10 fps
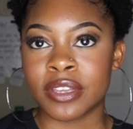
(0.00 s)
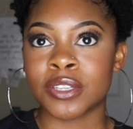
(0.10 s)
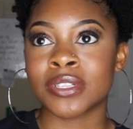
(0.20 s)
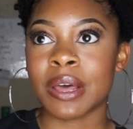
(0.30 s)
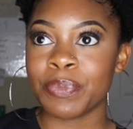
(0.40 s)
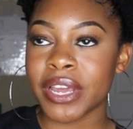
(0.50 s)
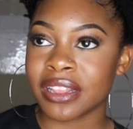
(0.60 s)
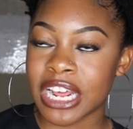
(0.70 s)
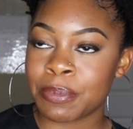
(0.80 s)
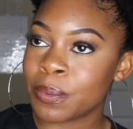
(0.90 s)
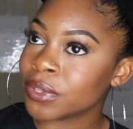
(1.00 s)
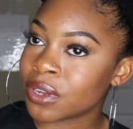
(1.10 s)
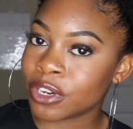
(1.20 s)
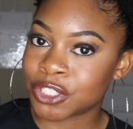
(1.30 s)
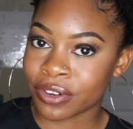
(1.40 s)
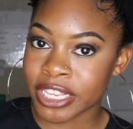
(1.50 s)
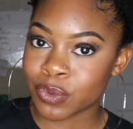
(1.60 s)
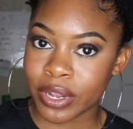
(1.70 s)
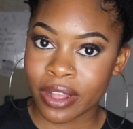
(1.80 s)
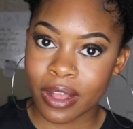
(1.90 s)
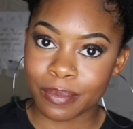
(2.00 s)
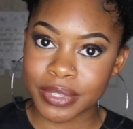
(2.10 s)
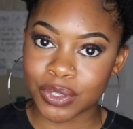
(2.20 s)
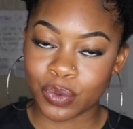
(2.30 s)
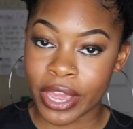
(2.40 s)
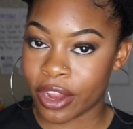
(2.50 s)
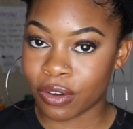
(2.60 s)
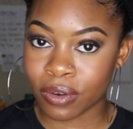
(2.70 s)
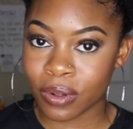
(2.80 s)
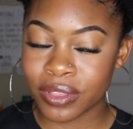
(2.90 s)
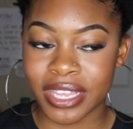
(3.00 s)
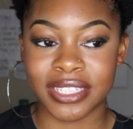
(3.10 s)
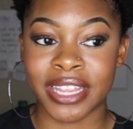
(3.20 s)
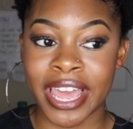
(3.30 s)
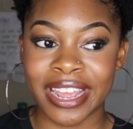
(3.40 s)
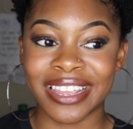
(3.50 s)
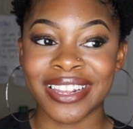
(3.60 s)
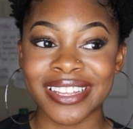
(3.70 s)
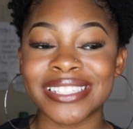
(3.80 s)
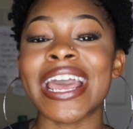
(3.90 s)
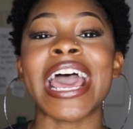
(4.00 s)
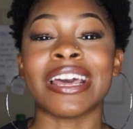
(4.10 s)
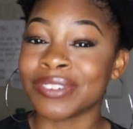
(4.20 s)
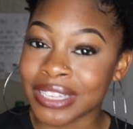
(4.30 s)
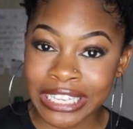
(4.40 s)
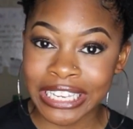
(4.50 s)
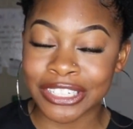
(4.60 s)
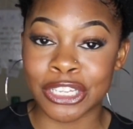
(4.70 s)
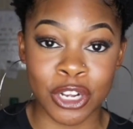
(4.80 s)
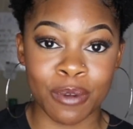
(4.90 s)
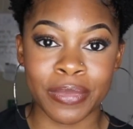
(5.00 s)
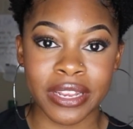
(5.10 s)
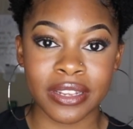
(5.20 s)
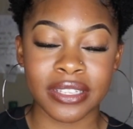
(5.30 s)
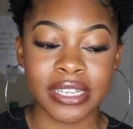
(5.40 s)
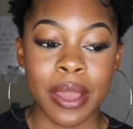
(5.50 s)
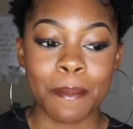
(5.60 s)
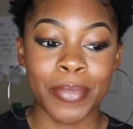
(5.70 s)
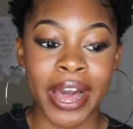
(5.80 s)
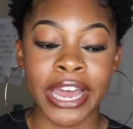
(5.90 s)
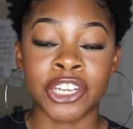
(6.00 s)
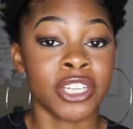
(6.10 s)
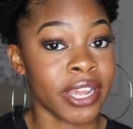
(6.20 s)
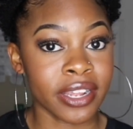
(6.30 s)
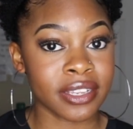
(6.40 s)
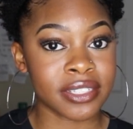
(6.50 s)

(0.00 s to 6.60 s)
So something a lot of people don't address when it comes to hair growth is that it is heavily determined by genetics.